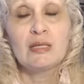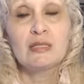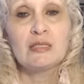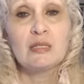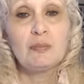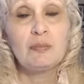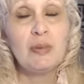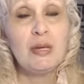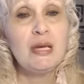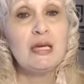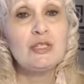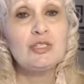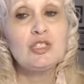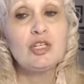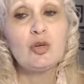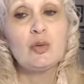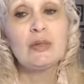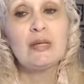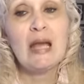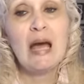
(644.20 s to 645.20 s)
To be,
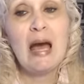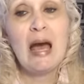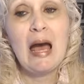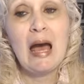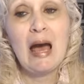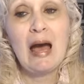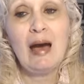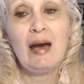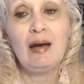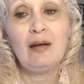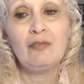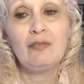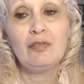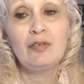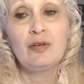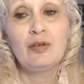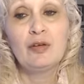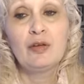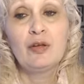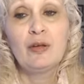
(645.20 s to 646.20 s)
do, and have
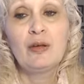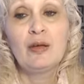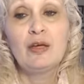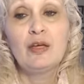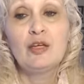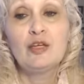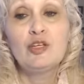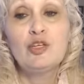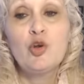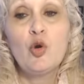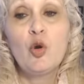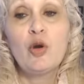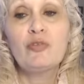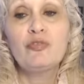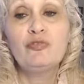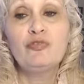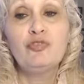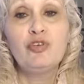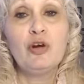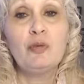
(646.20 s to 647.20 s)
your
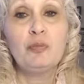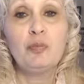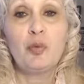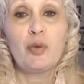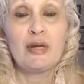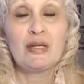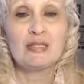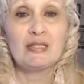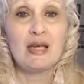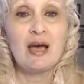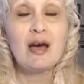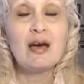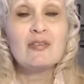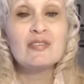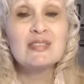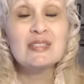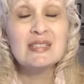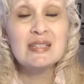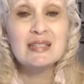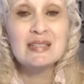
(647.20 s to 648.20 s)
footprints
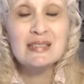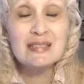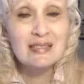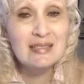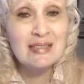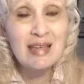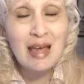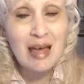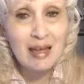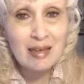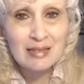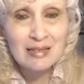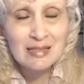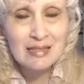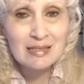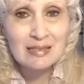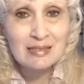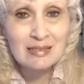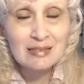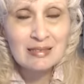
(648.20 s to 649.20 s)
of success
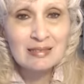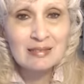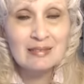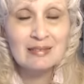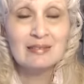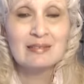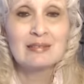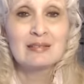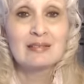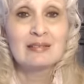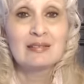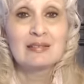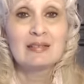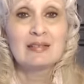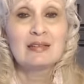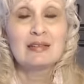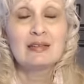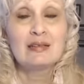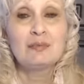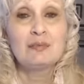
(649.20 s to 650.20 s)

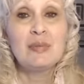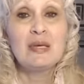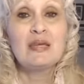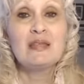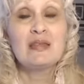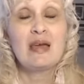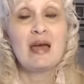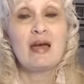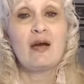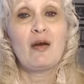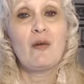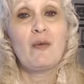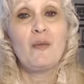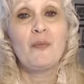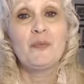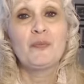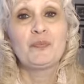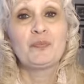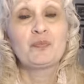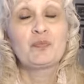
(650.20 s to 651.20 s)
be there
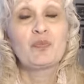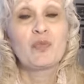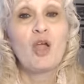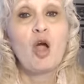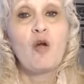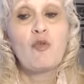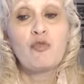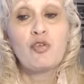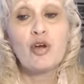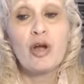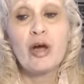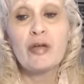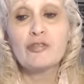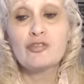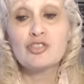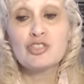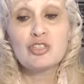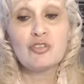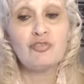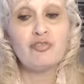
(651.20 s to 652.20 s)
for
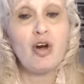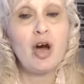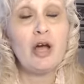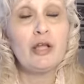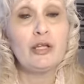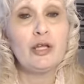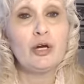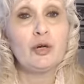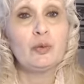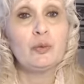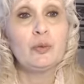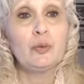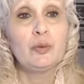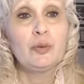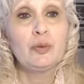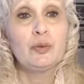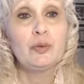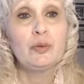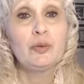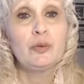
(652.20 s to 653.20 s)
others to follow.
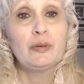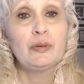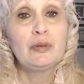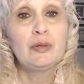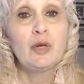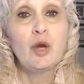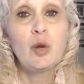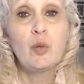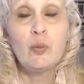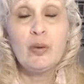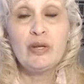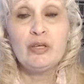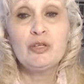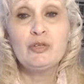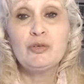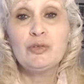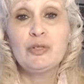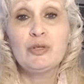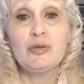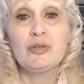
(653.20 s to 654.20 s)
When
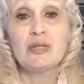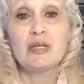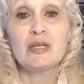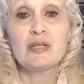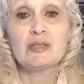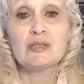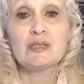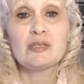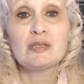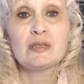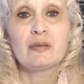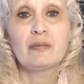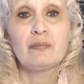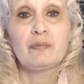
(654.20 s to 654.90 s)
you do this,